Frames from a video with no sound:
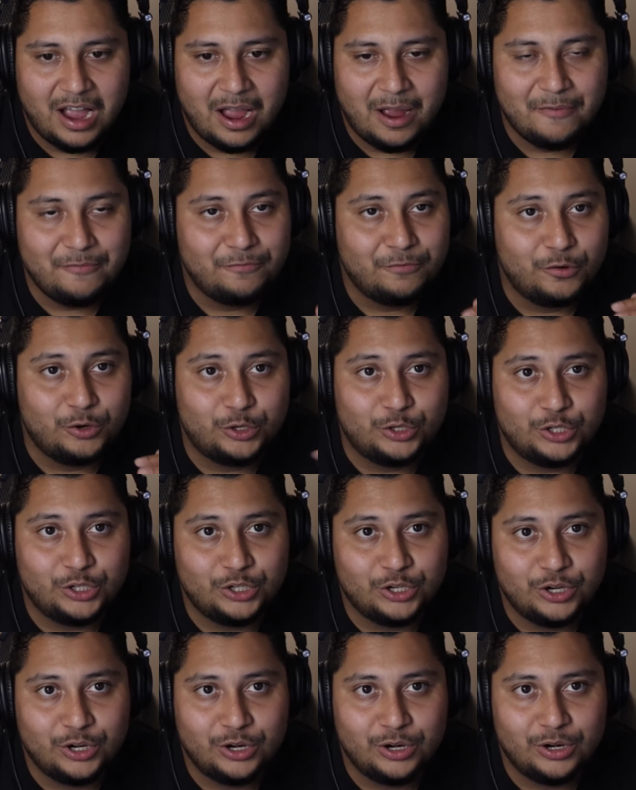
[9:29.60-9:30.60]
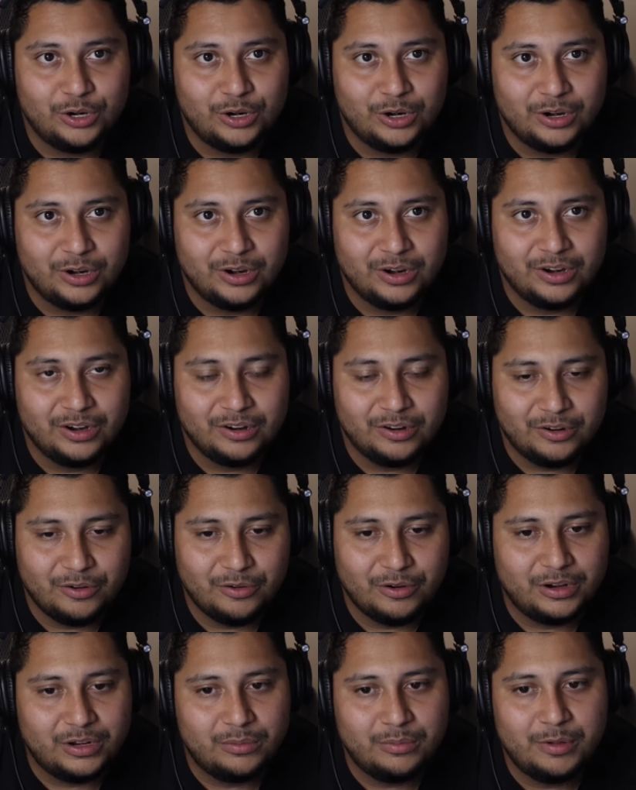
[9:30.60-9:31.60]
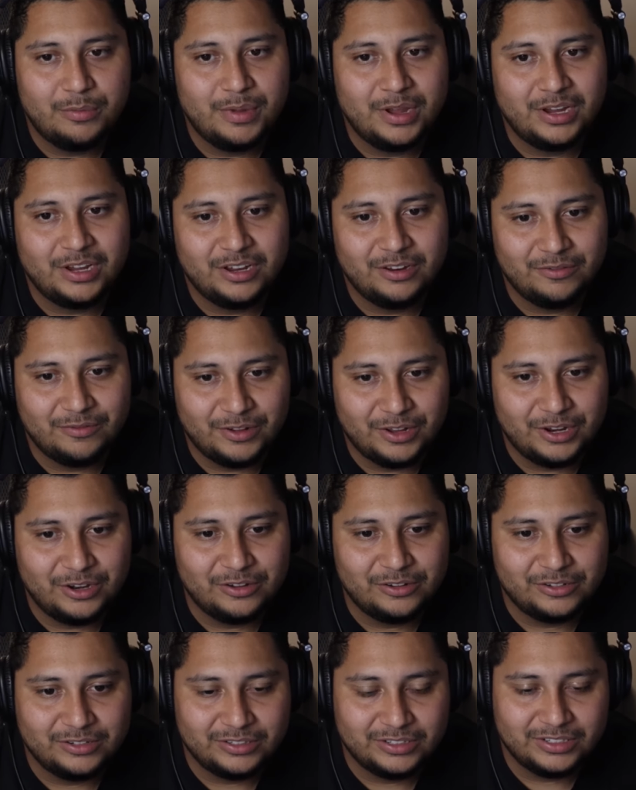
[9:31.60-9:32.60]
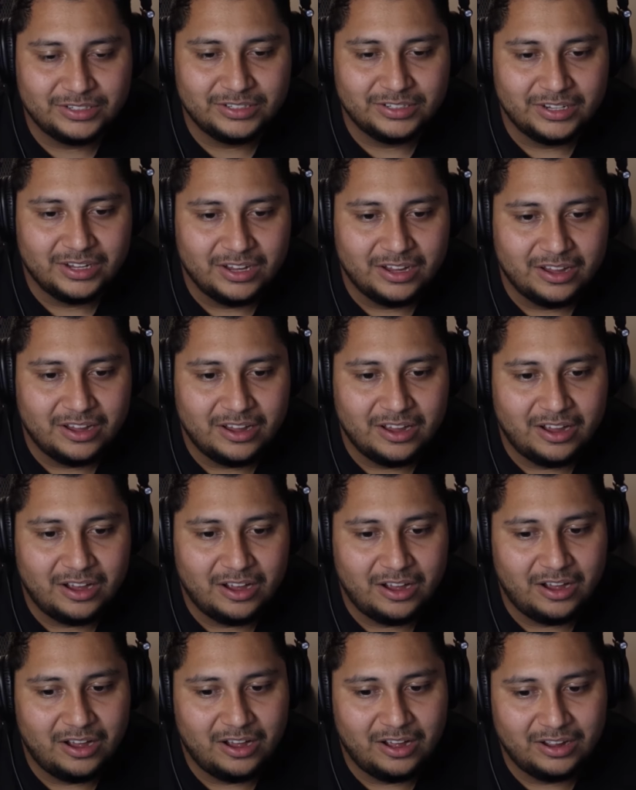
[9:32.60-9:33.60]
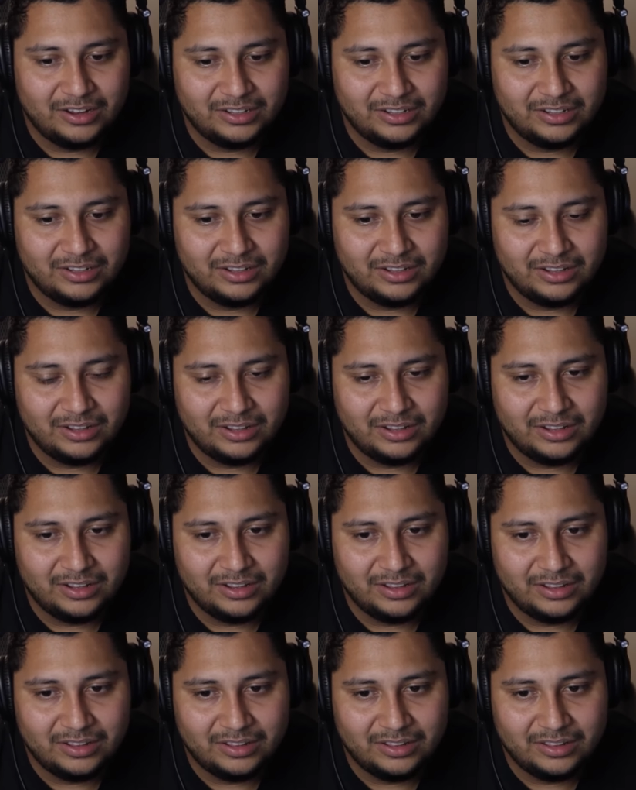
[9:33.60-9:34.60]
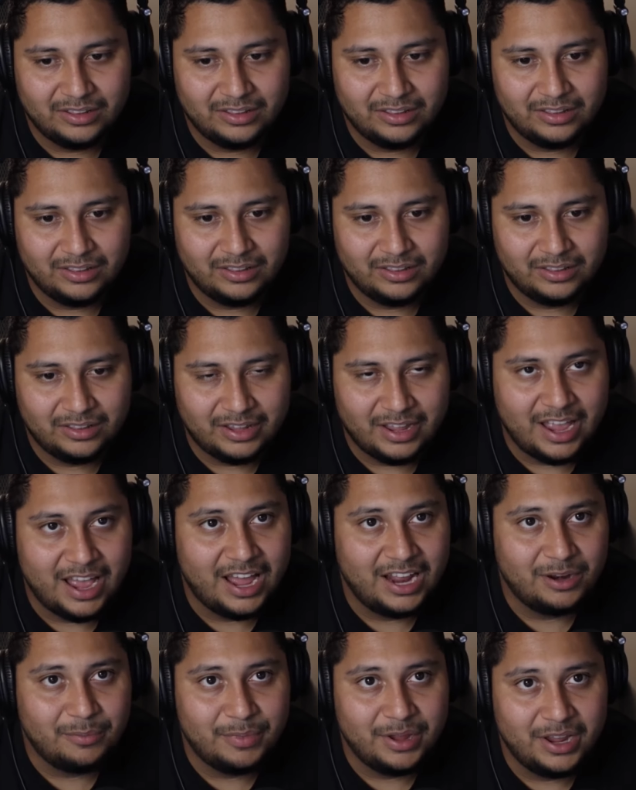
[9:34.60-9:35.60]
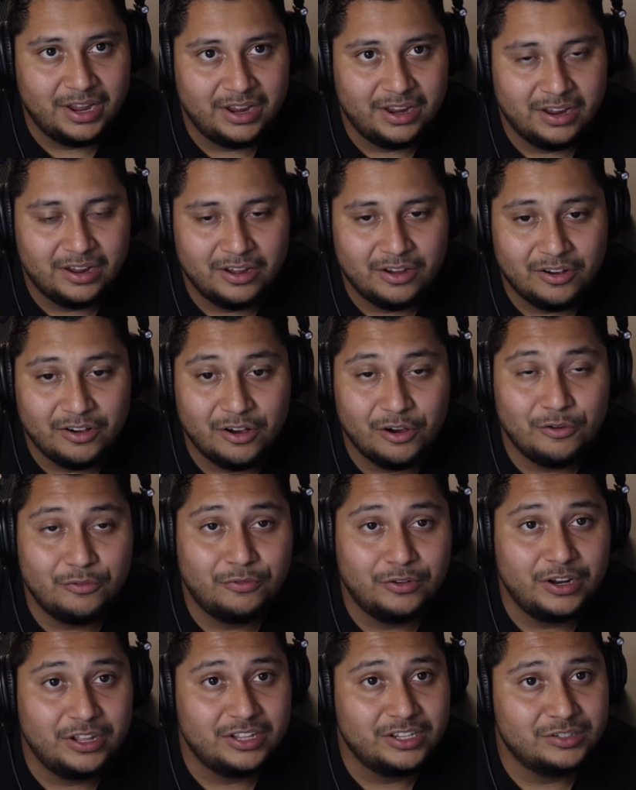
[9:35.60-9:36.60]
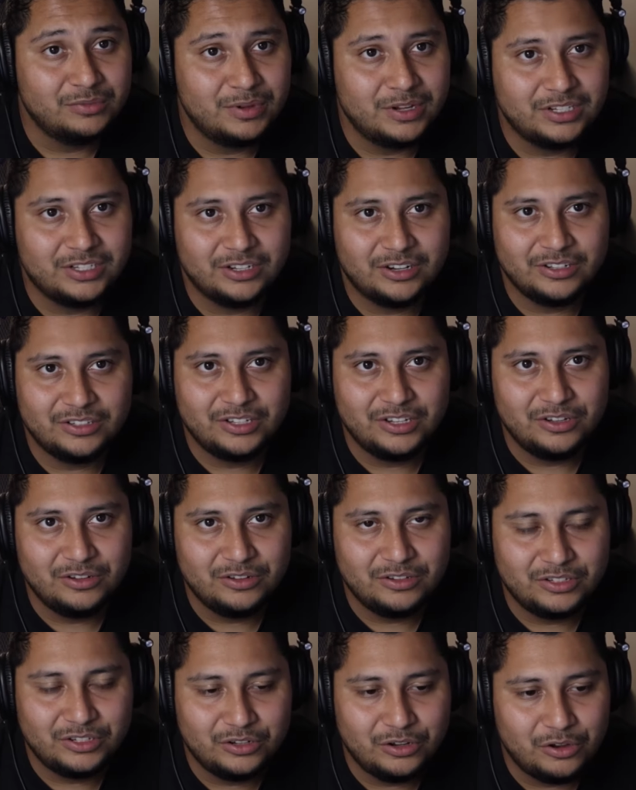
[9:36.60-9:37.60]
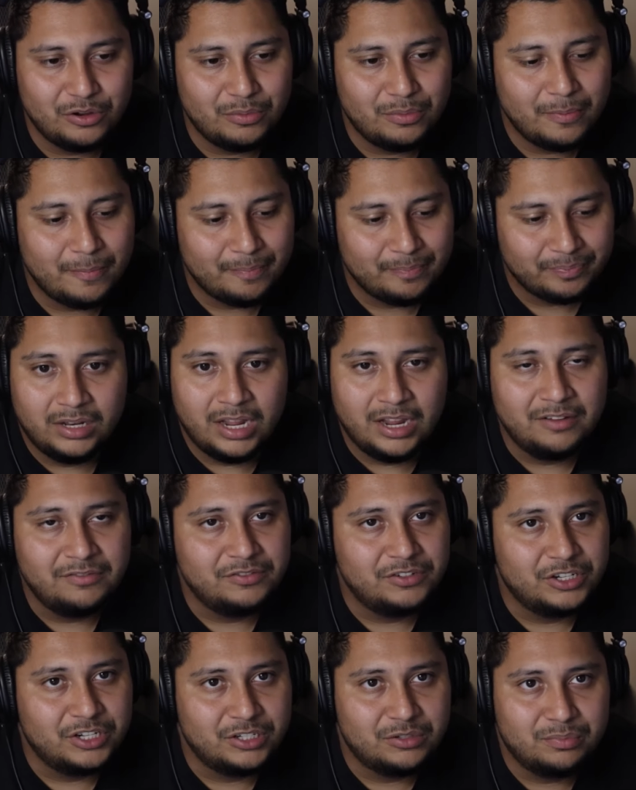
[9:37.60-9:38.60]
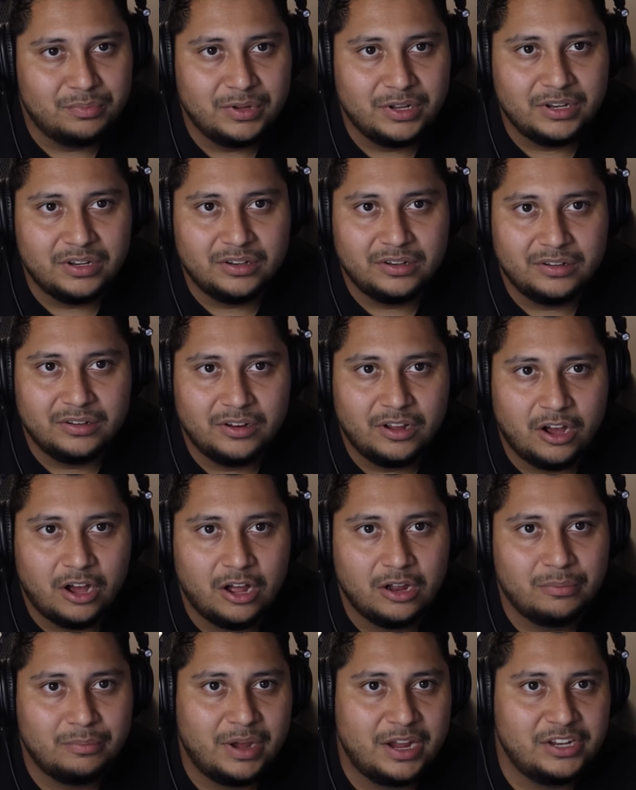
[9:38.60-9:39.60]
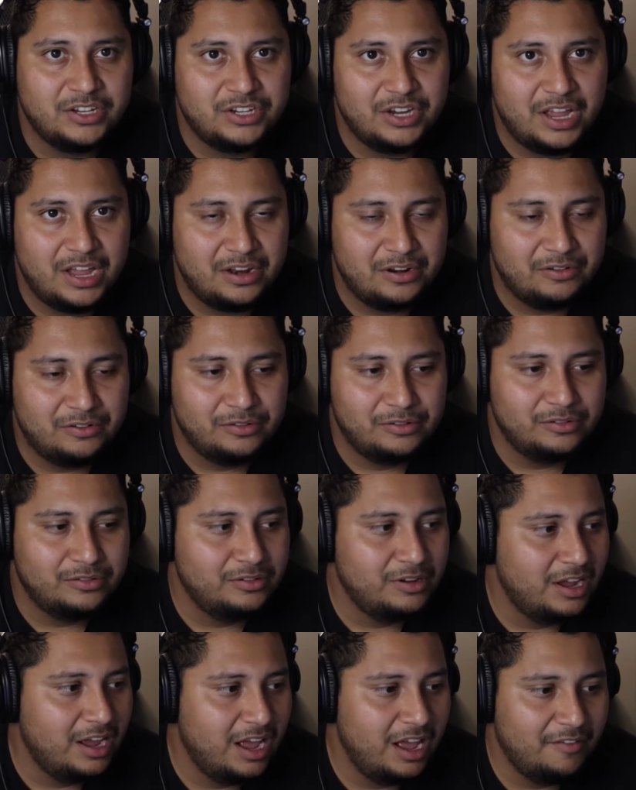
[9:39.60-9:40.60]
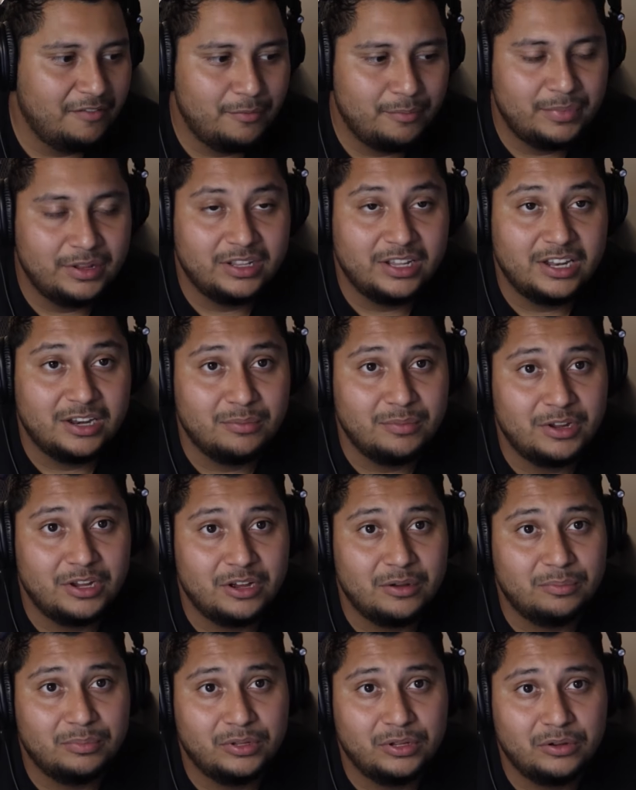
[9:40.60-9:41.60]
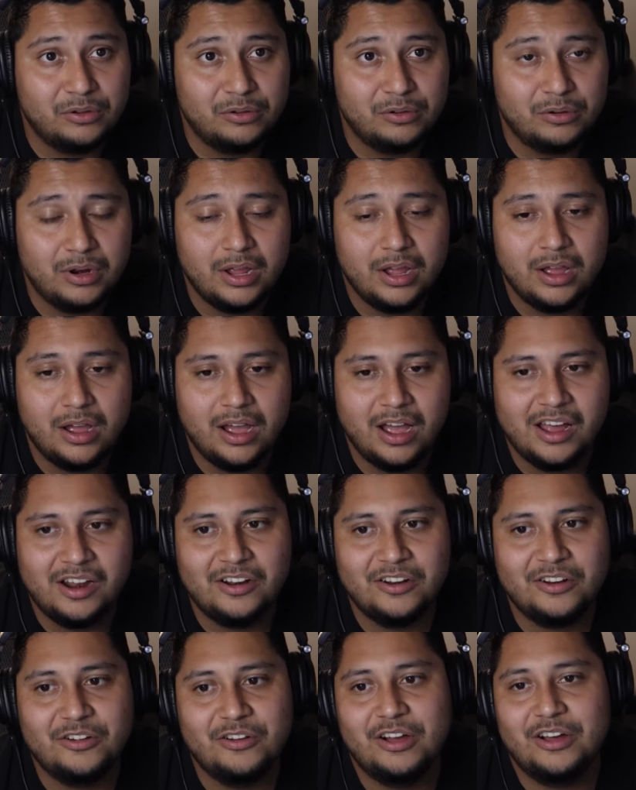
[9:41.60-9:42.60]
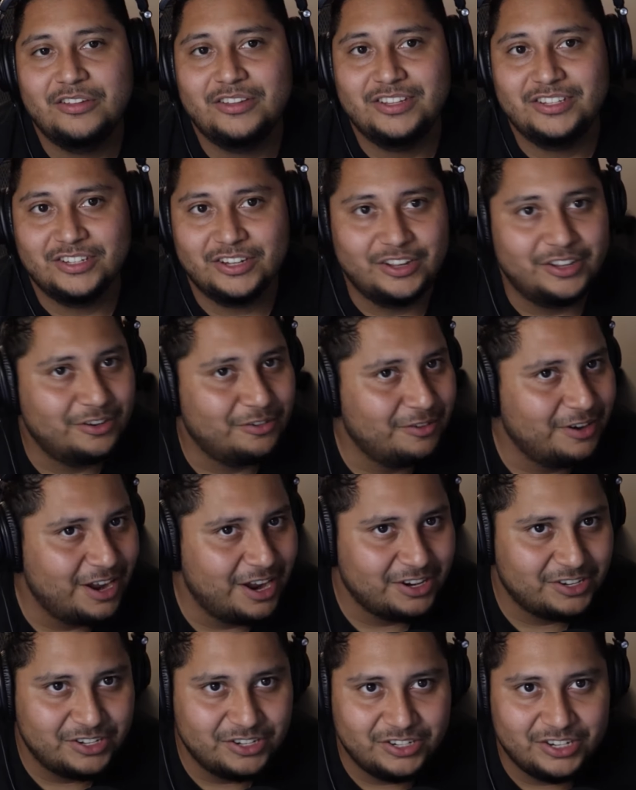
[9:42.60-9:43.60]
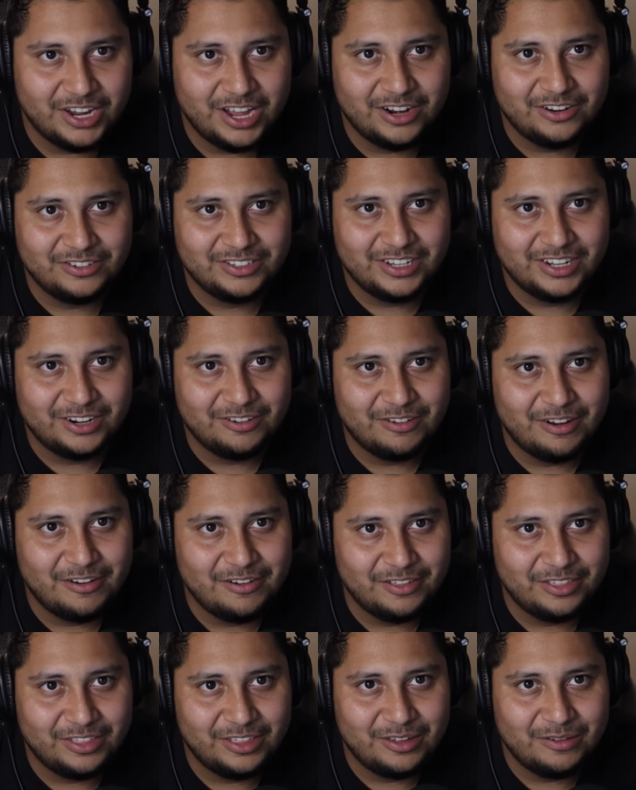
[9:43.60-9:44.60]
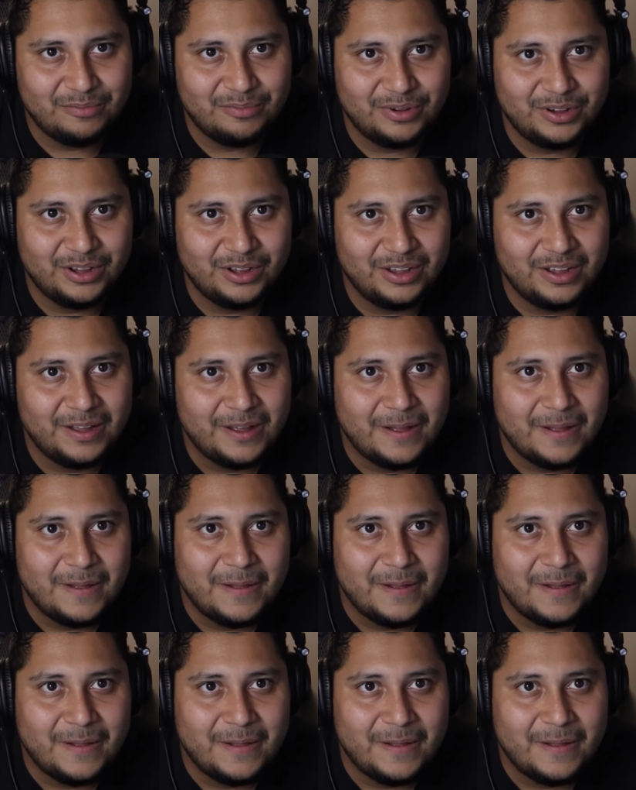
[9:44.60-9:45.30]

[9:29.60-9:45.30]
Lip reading: I'm for sure going to be making videos on the anime. Hopefully this makes it onto YouTube. They've just been on my channel. Haven't been letting me upload. I don't know how these other reaction channels get away with it, but